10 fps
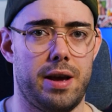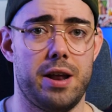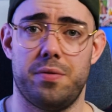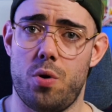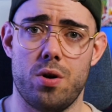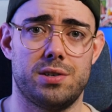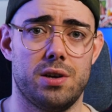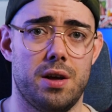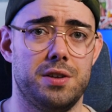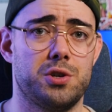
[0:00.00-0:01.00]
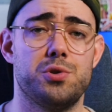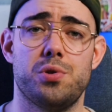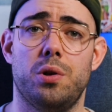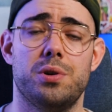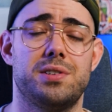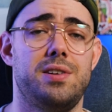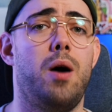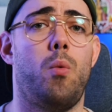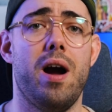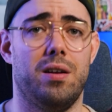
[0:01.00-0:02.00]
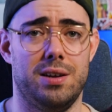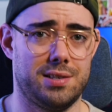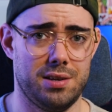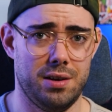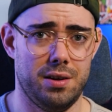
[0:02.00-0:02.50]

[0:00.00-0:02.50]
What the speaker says: And of course, this controller is not wireless.